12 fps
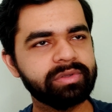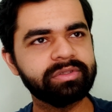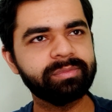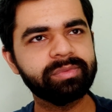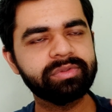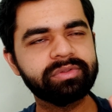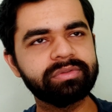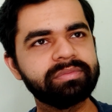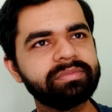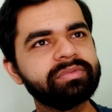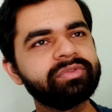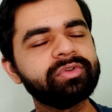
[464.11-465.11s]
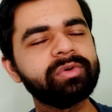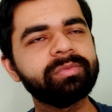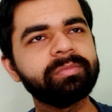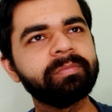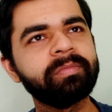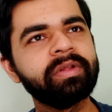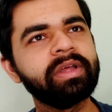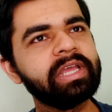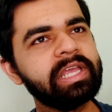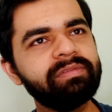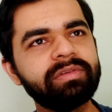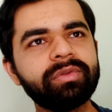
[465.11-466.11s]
It was so, even